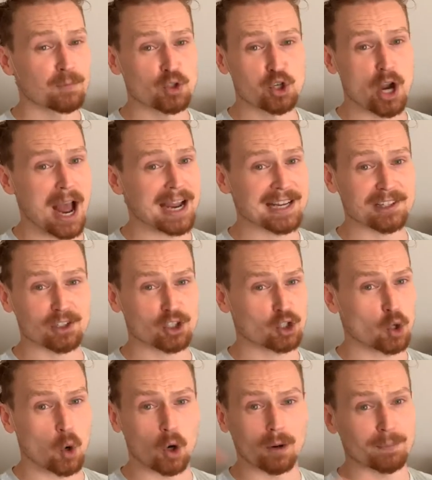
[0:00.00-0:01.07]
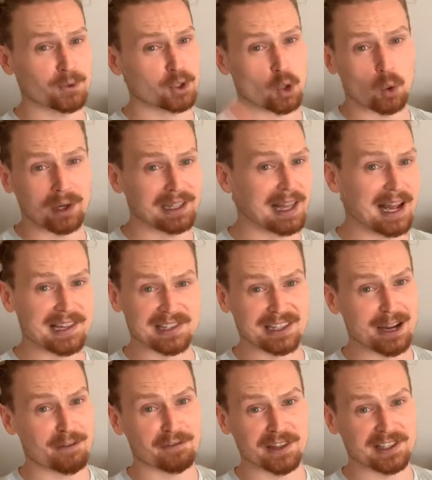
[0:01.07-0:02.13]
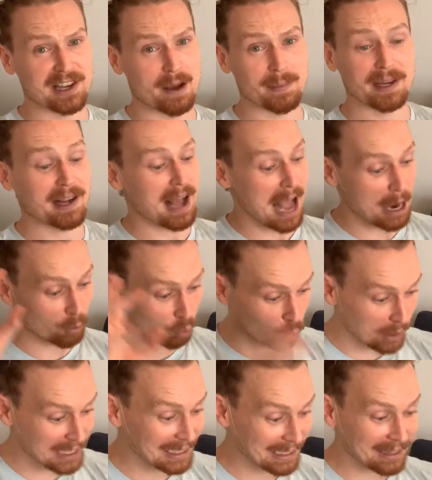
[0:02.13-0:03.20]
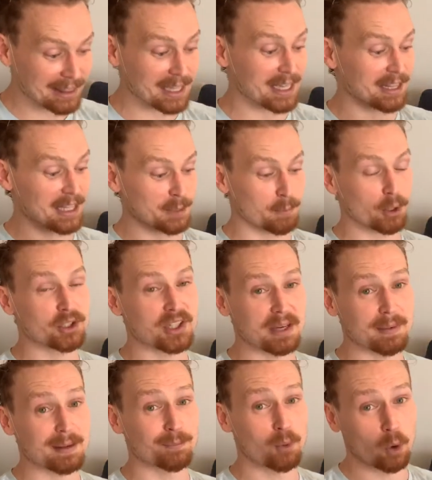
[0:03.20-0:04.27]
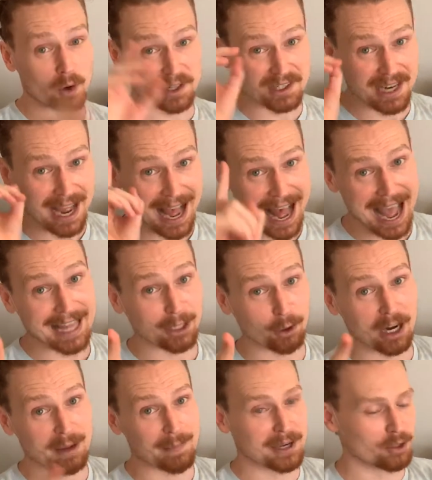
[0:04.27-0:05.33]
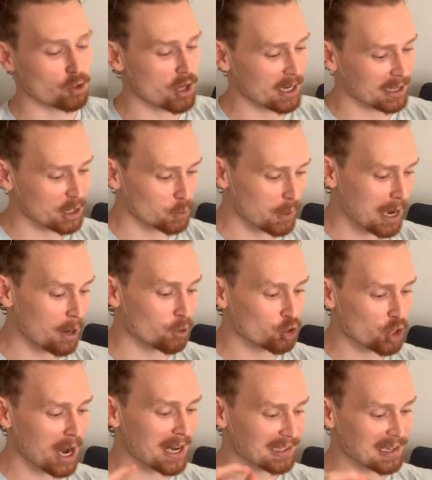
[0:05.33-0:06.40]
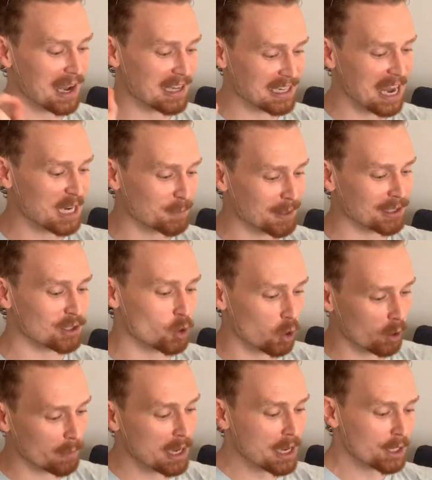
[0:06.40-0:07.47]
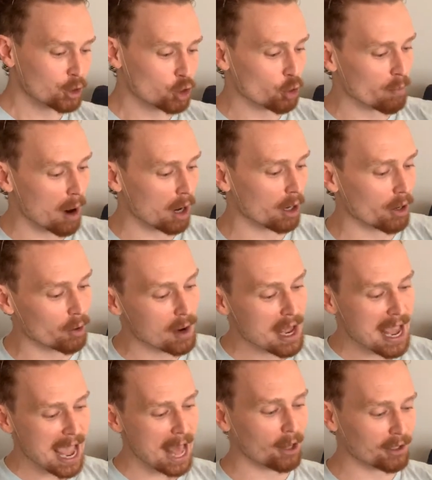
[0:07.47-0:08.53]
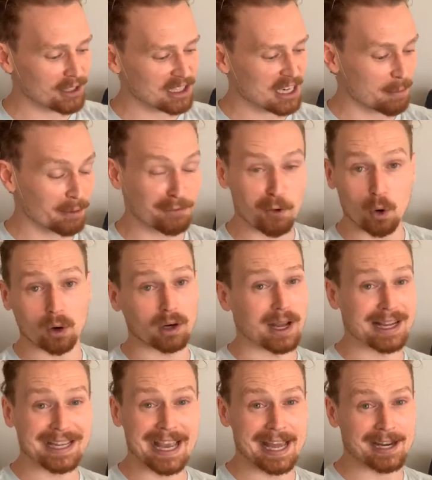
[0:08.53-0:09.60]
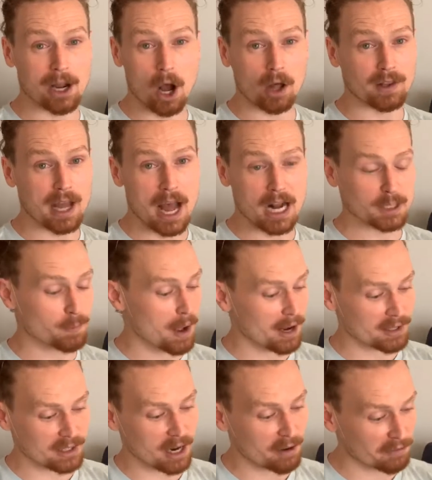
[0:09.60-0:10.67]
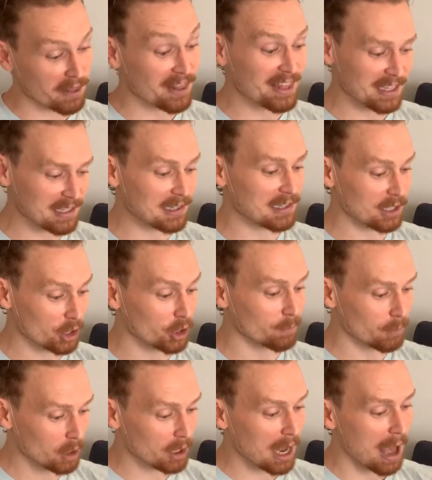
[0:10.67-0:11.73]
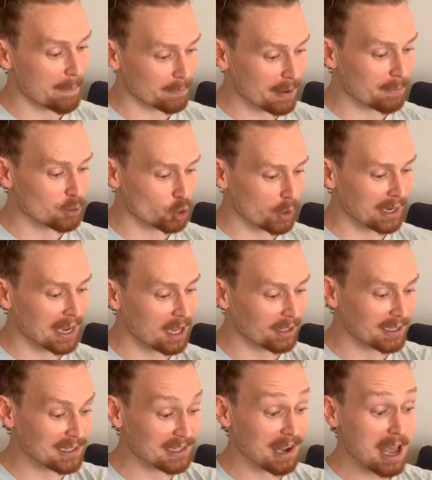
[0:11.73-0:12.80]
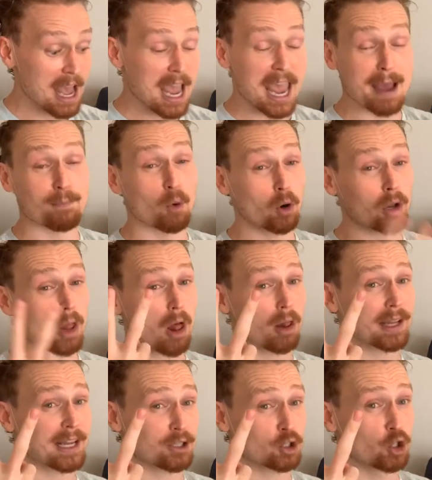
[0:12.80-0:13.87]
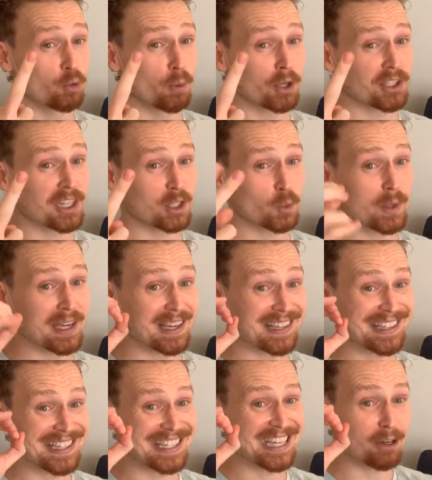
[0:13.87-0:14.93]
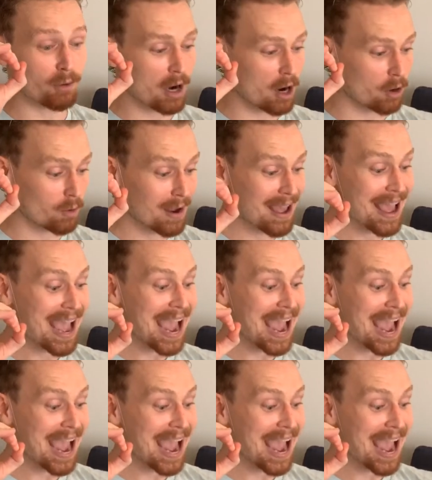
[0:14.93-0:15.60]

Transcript: giant storm storyline stuff that's coming. I really think this book's going to be important. Highly recommend you check this one out. Giant Size X-Men Storm tomorrow. Hellions number 4. Again, all the Hox Pox stuff. This is a good book. I'm enjoying Hellions. Immortal Hulk has two books this week, 0